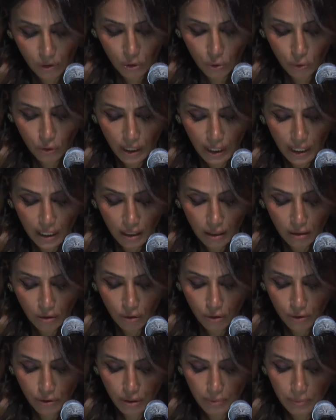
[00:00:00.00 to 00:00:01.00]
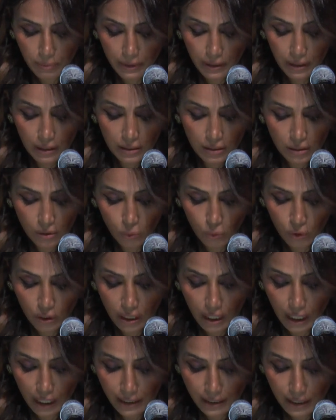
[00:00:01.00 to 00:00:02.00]
Today, Dr. Pilz will
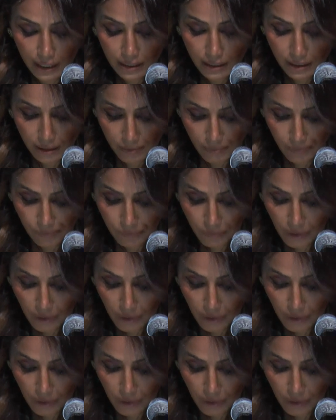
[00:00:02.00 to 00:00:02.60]
guide us